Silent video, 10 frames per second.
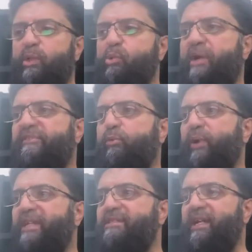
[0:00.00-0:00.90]
whoever
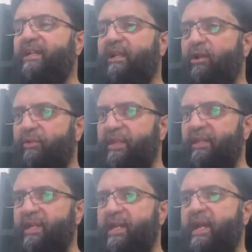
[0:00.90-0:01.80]
wears a
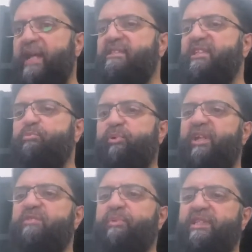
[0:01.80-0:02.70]
clothing and says,
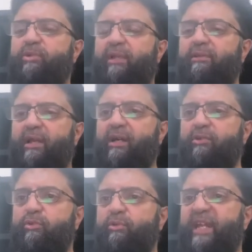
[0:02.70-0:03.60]
praise be to Allah
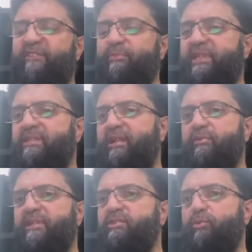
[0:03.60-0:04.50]
who gave me this
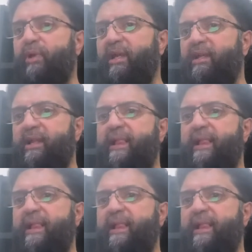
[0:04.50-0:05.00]
clothing to wear